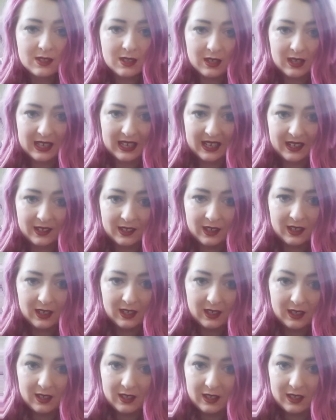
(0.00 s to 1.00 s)
Again,
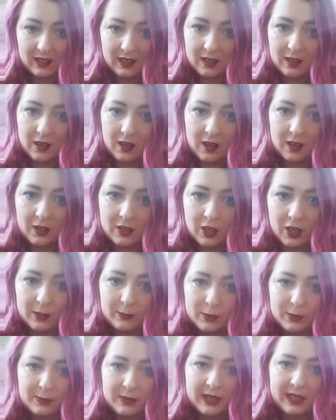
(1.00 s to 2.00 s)
you can't
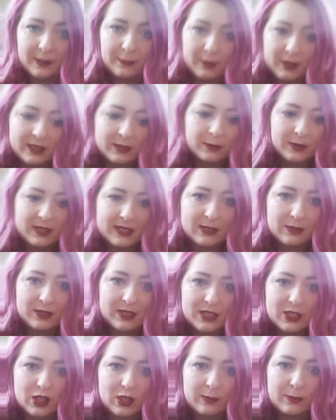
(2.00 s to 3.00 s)
climb up there, but I don't want to
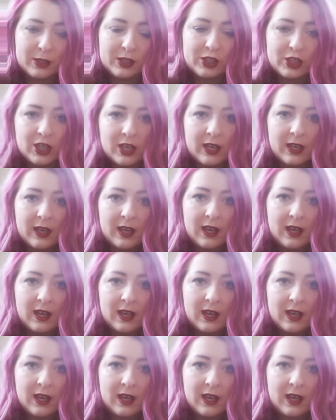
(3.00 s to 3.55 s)
tilt it too much.